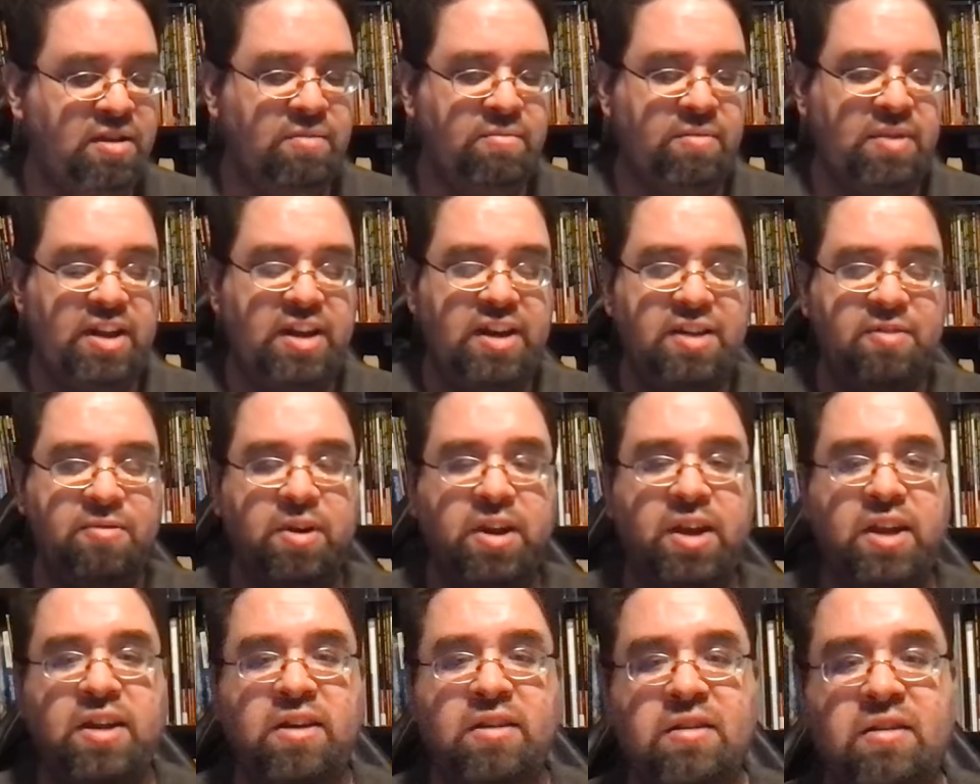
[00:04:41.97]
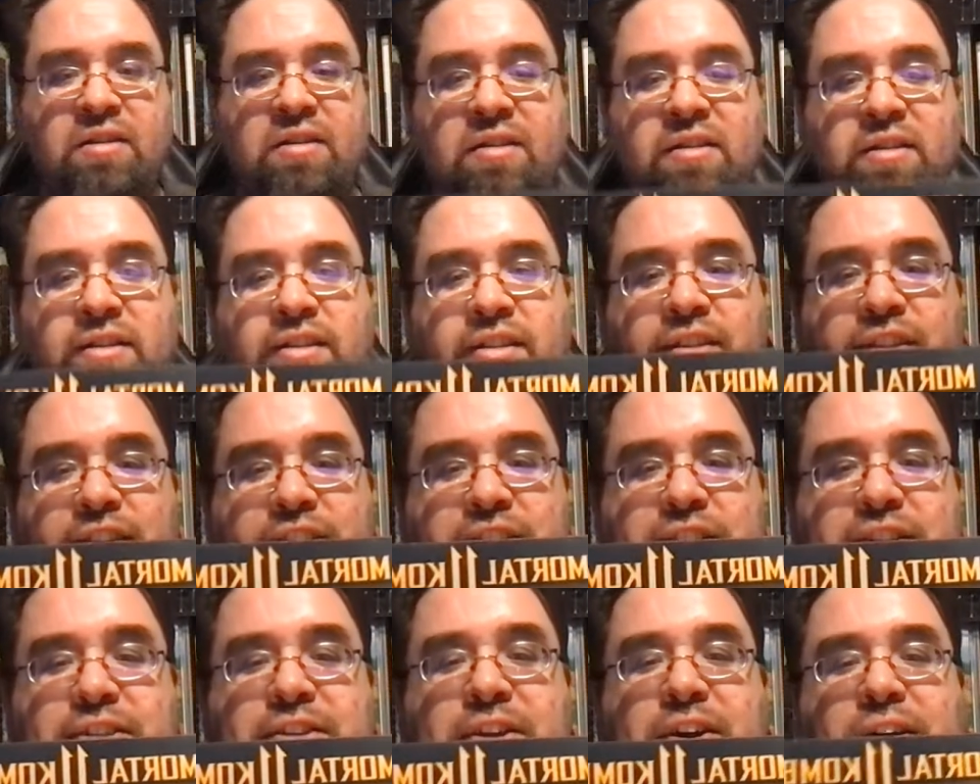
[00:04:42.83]
But anyway,
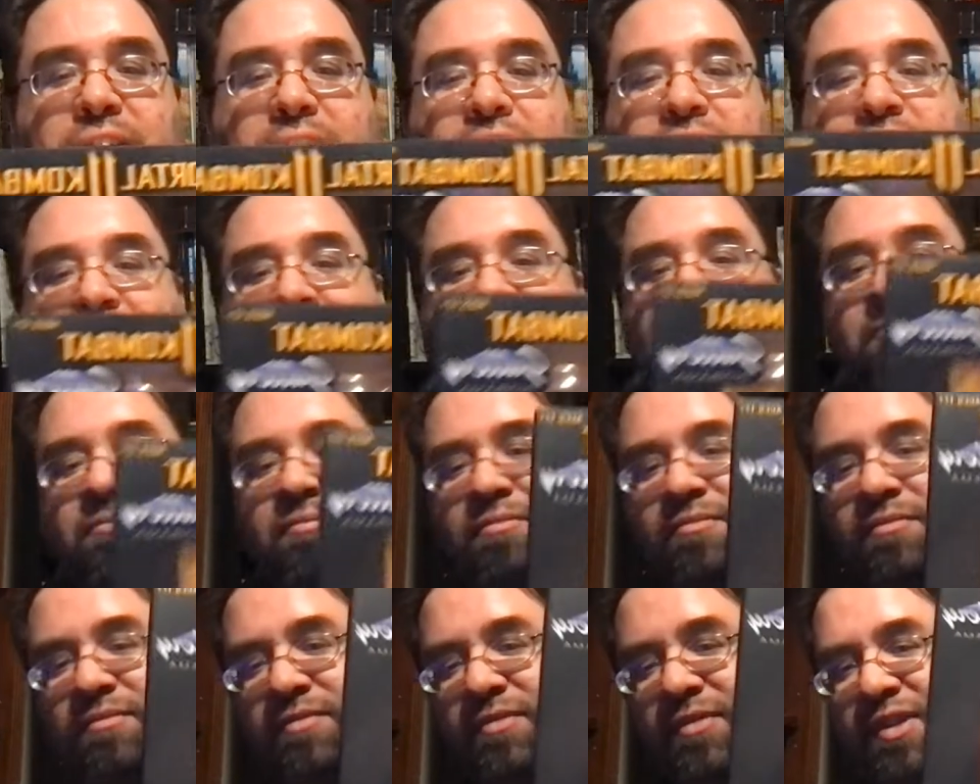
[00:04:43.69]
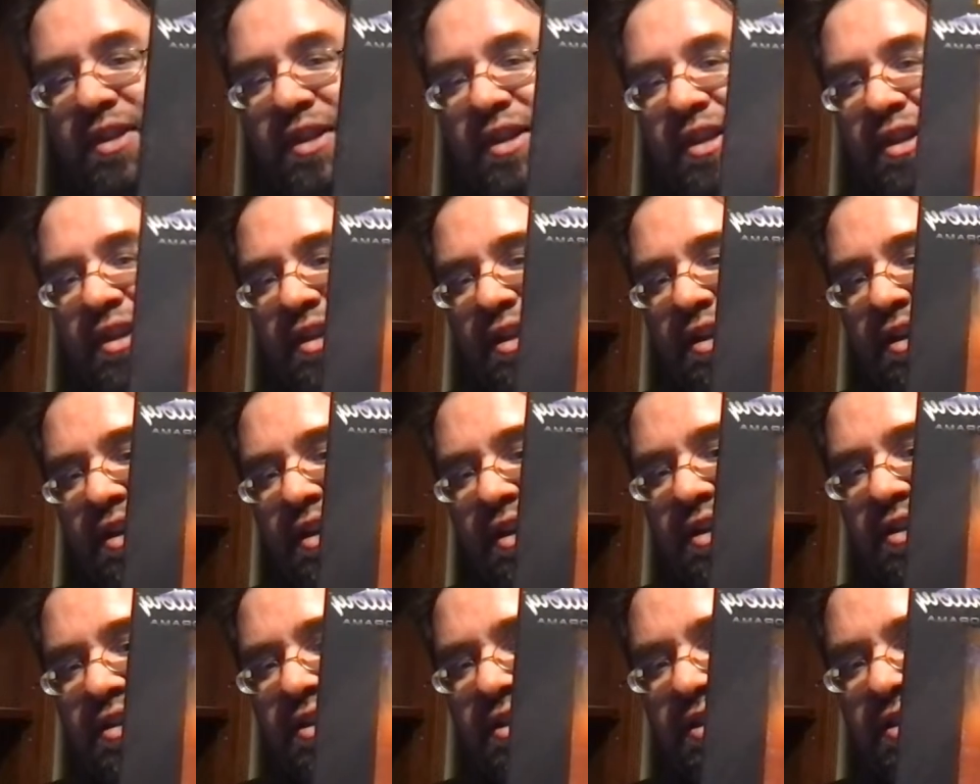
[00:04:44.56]
this is awesome.
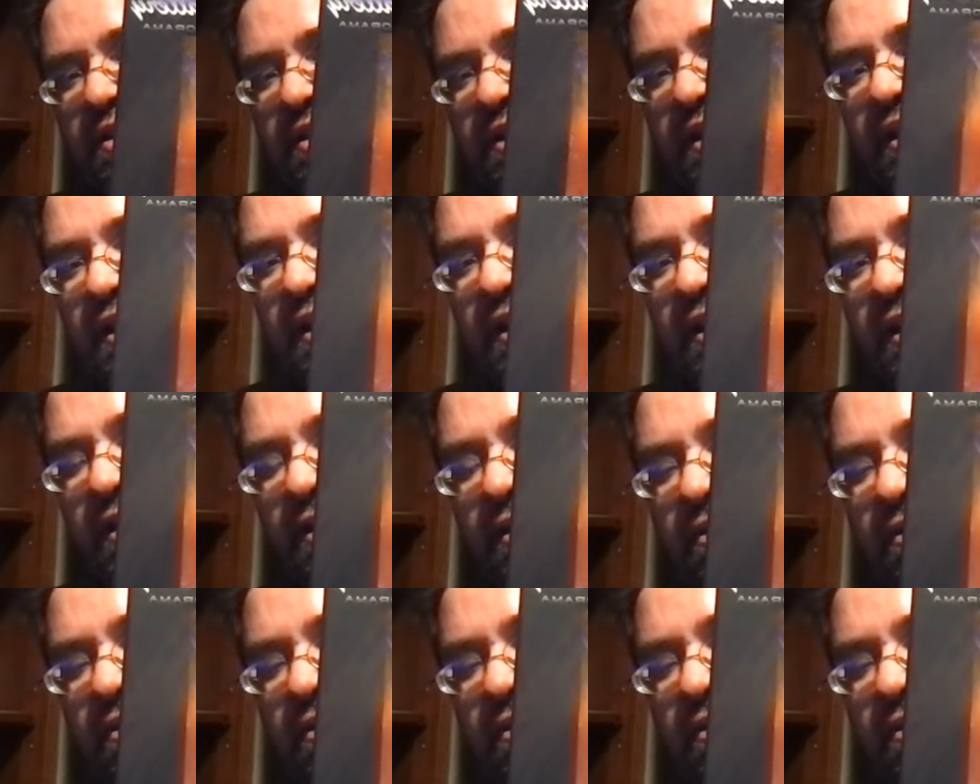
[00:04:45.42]
This is the